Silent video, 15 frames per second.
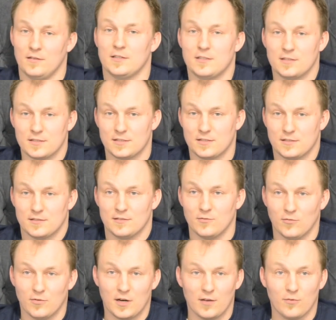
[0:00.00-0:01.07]
This is
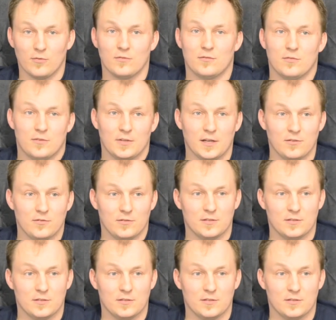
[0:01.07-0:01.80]
what I want to tell you.